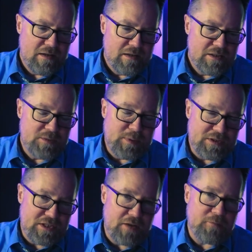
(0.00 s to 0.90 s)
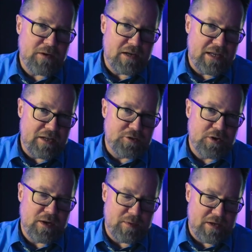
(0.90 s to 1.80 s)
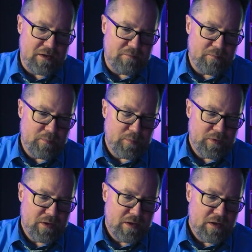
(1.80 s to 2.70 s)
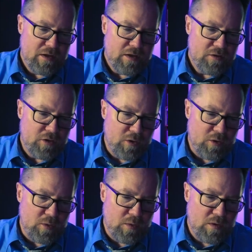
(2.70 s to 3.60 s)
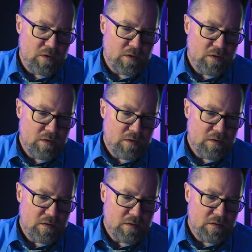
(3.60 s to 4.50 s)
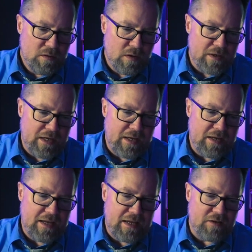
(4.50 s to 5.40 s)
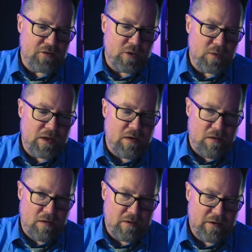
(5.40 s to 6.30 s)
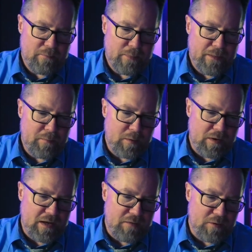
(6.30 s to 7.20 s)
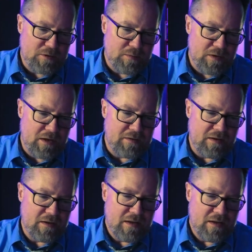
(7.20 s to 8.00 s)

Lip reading: specifically attributed to looking into the ark. Let me read that, verse number 19.